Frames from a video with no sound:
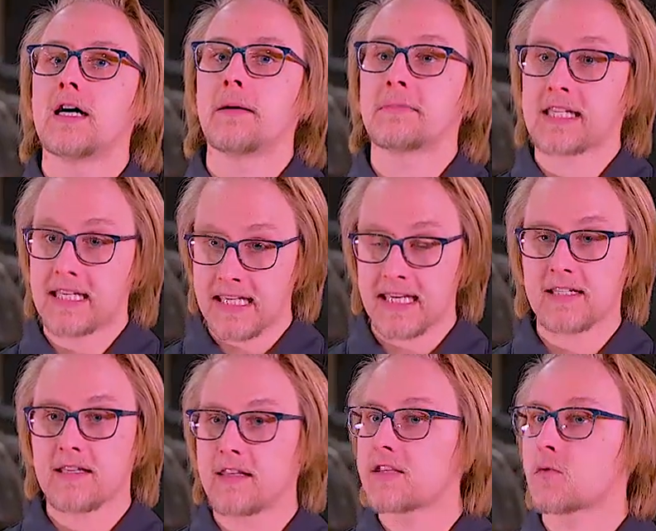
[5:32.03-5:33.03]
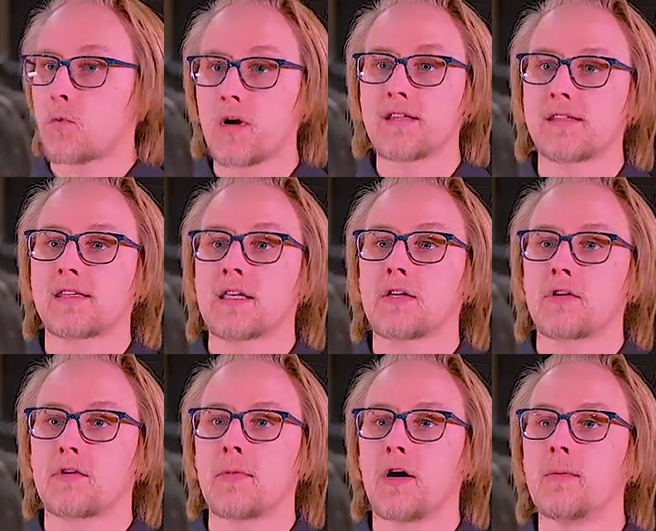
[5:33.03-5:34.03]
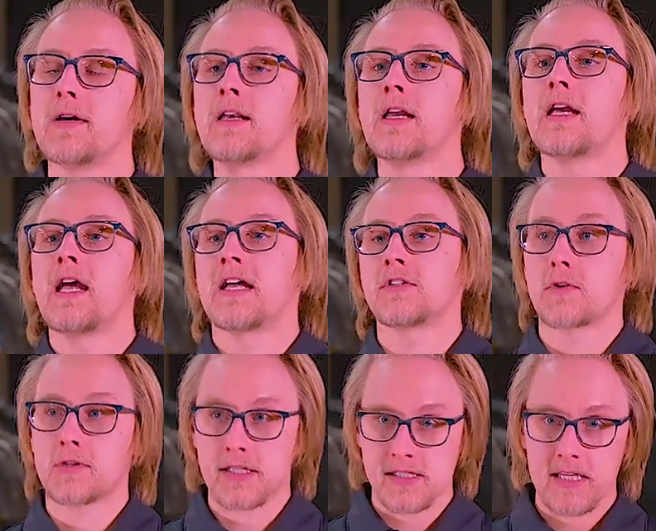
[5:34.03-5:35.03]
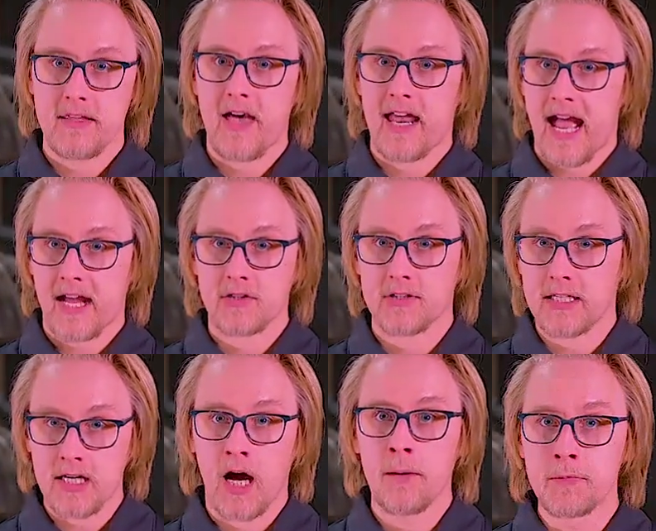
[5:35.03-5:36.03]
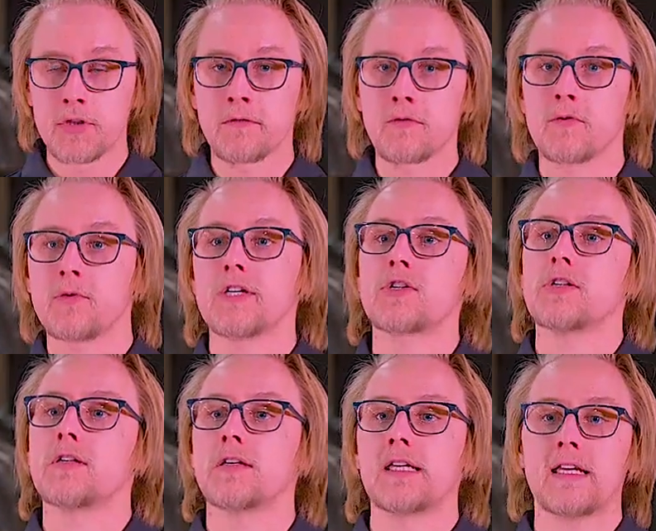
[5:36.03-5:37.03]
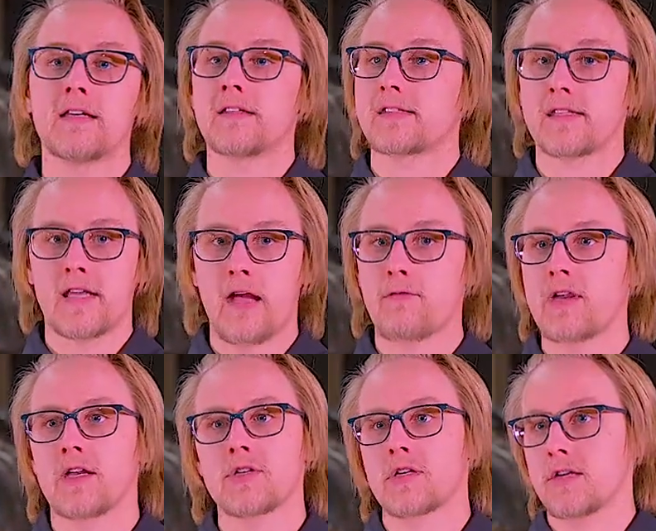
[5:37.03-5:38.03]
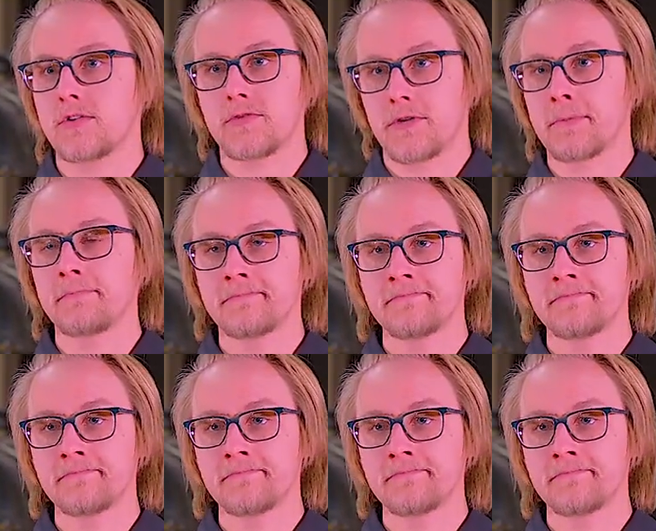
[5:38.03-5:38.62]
To get to this one singular moment. And so to see that actually come to fruition is every engineer's dream.